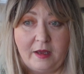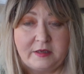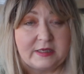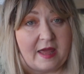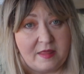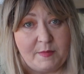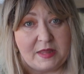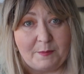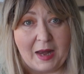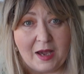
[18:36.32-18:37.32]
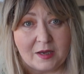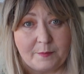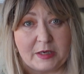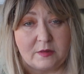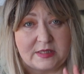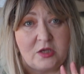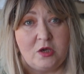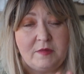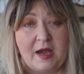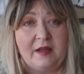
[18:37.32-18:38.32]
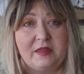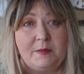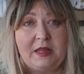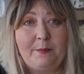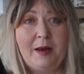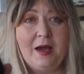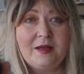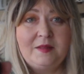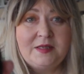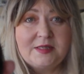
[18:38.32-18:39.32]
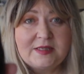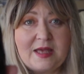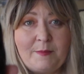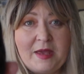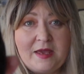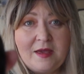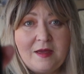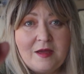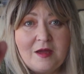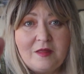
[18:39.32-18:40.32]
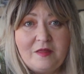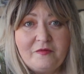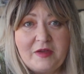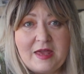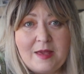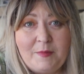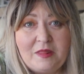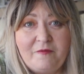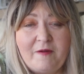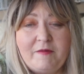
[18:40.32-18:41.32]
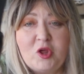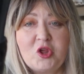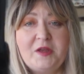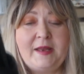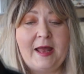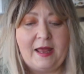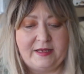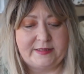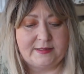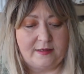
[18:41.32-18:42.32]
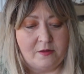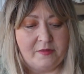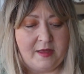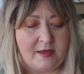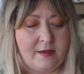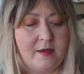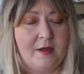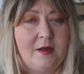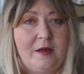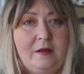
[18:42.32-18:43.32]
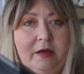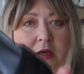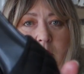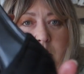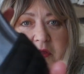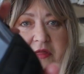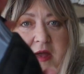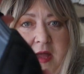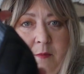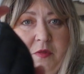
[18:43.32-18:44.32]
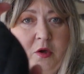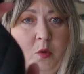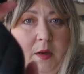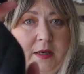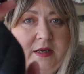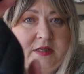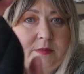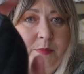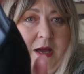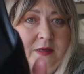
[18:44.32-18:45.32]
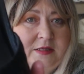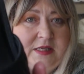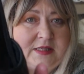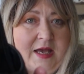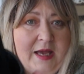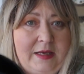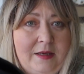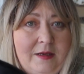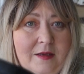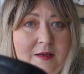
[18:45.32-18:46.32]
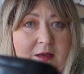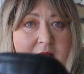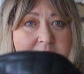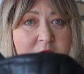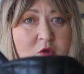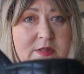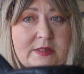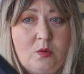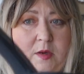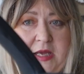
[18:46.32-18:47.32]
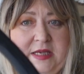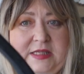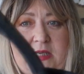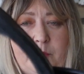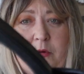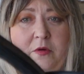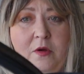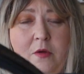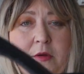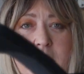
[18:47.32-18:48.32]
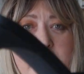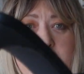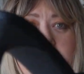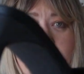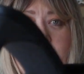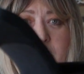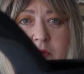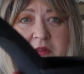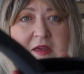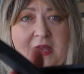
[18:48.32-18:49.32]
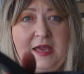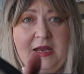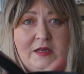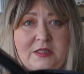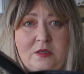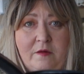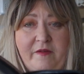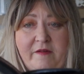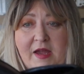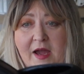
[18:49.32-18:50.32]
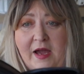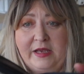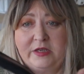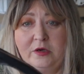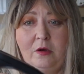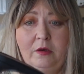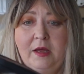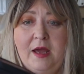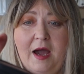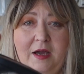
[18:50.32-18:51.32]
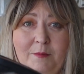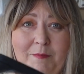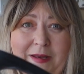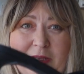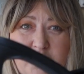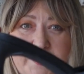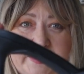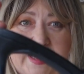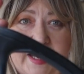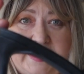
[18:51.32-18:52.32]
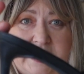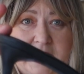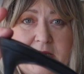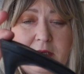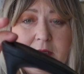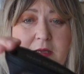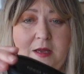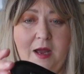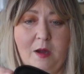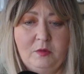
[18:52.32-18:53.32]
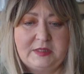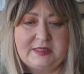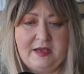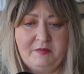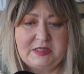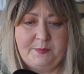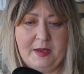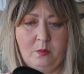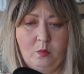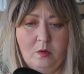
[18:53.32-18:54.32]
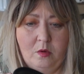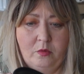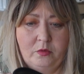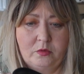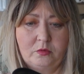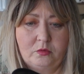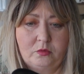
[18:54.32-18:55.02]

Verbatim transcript: and get them in the black, because I knew they had them in the black, and this is them here. They've came, and they're very Chanel-esque, aren't they? You know, with the, um, the quilted pattern design. And they're just so easy to put on. You know, look at the heel. It's not very high at all. I can manage this height heel. I would say it's about one,